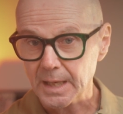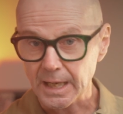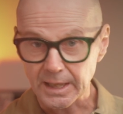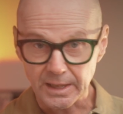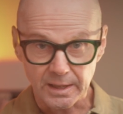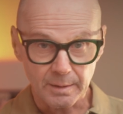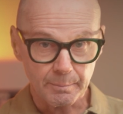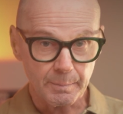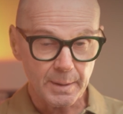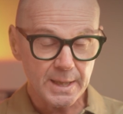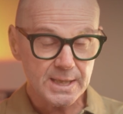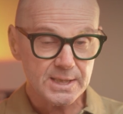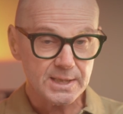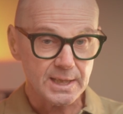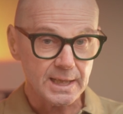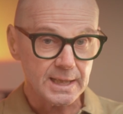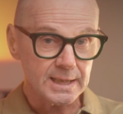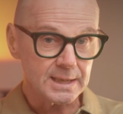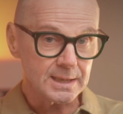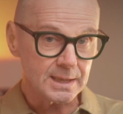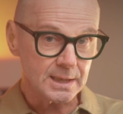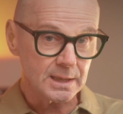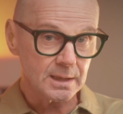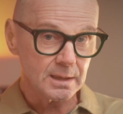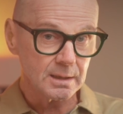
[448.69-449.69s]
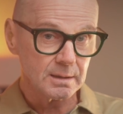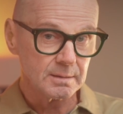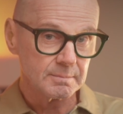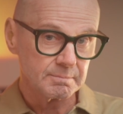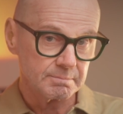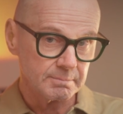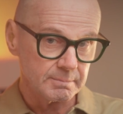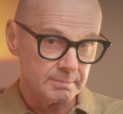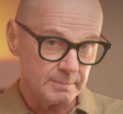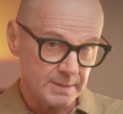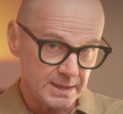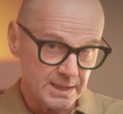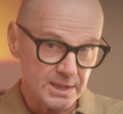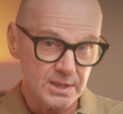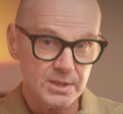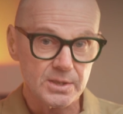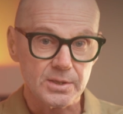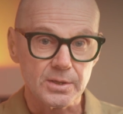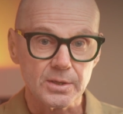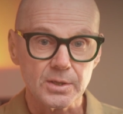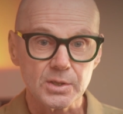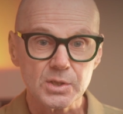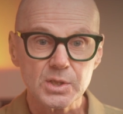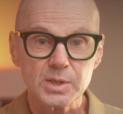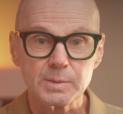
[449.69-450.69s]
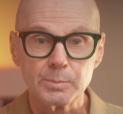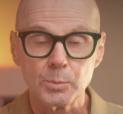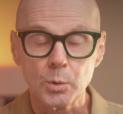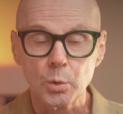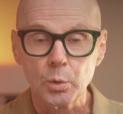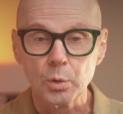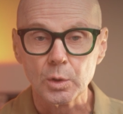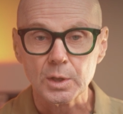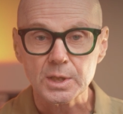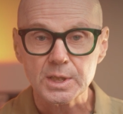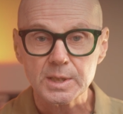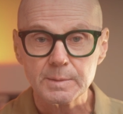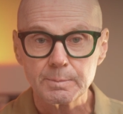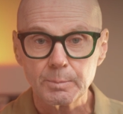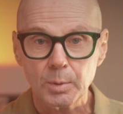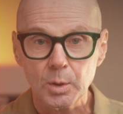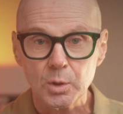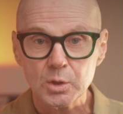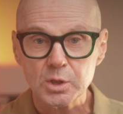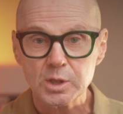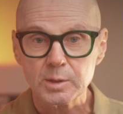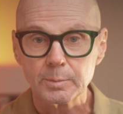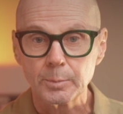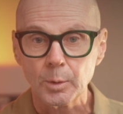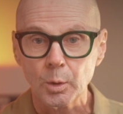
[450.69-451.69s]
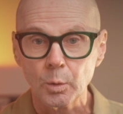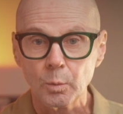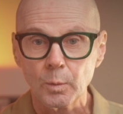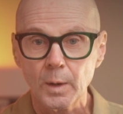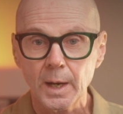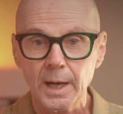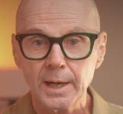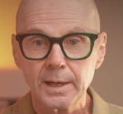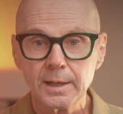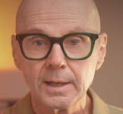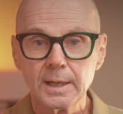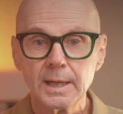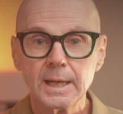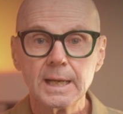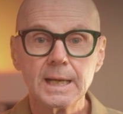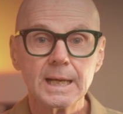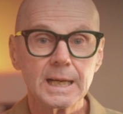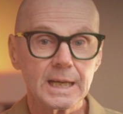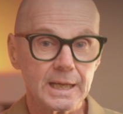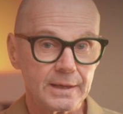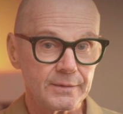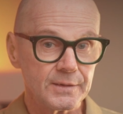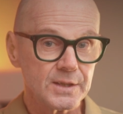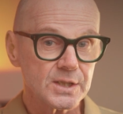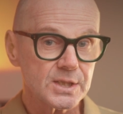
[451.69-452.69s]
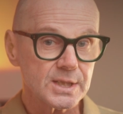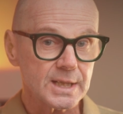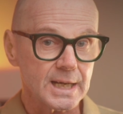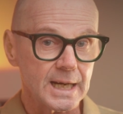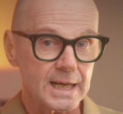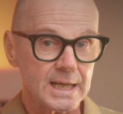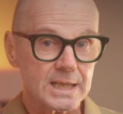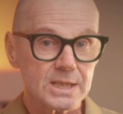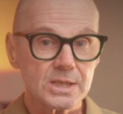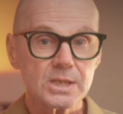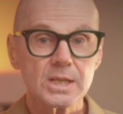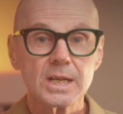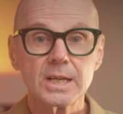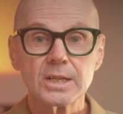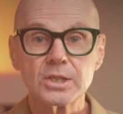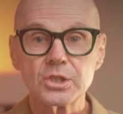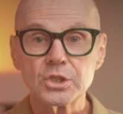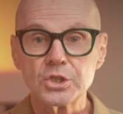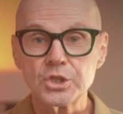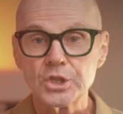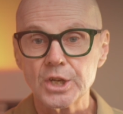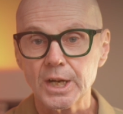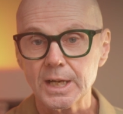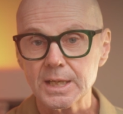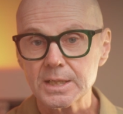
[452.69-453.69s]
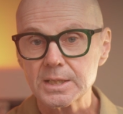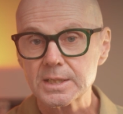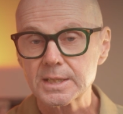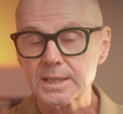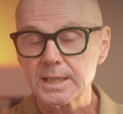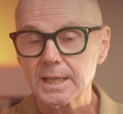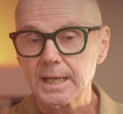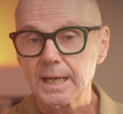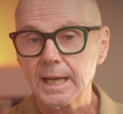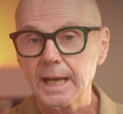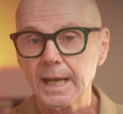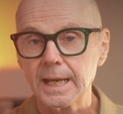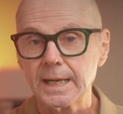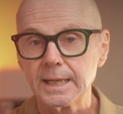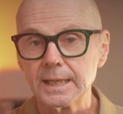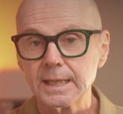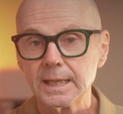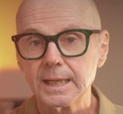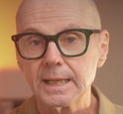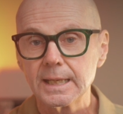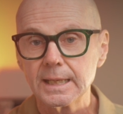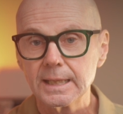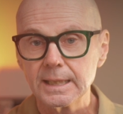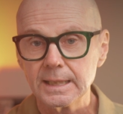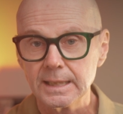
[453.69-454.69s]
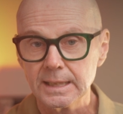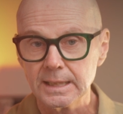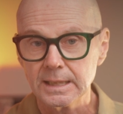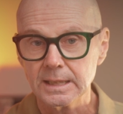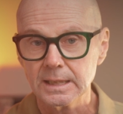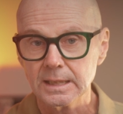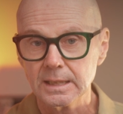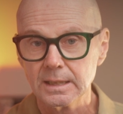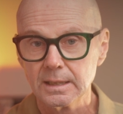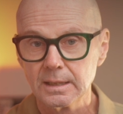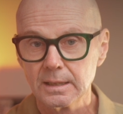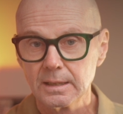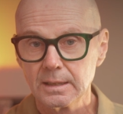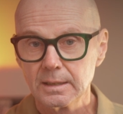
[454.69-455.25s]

And the best ending is the smallest possible one, in this case just an E.